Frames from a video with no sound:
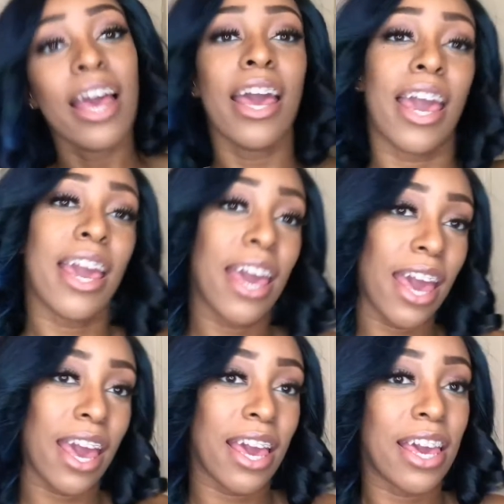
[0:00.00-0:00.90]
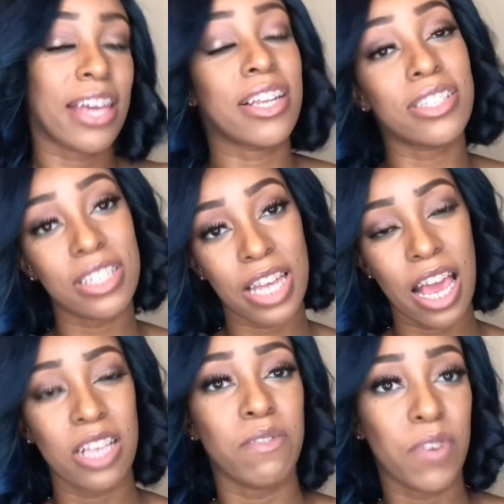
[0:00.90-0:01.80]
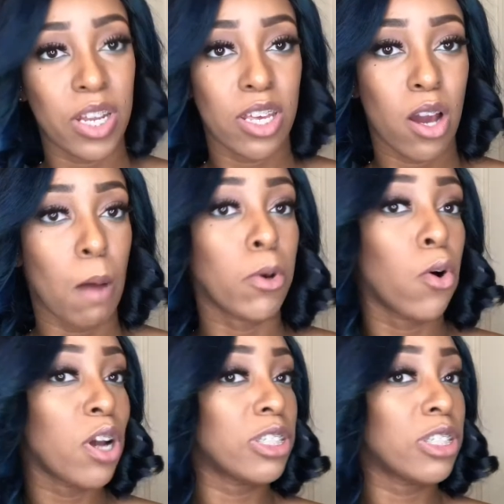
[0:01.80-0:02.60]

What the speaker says: Hey, and in today's video I'm going